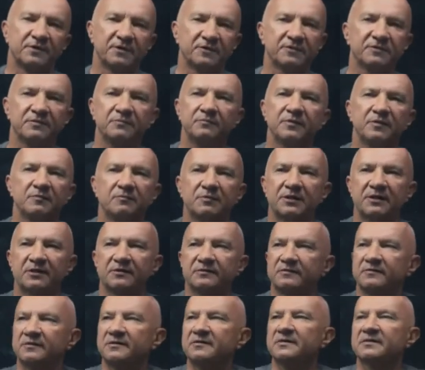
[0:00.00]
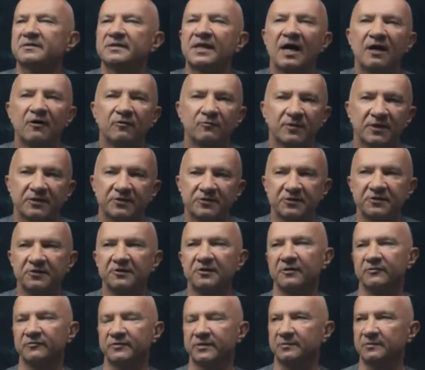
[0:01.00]
simply because this is how much she
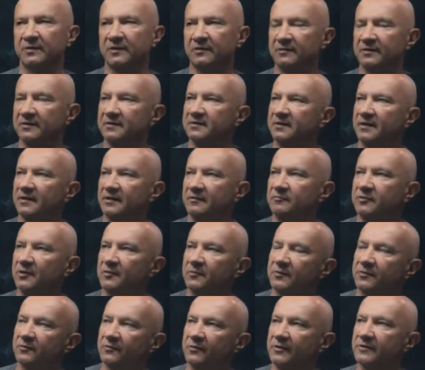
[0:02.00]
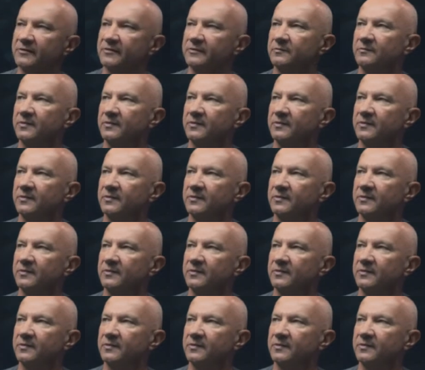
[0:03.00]
knows about the state preparation.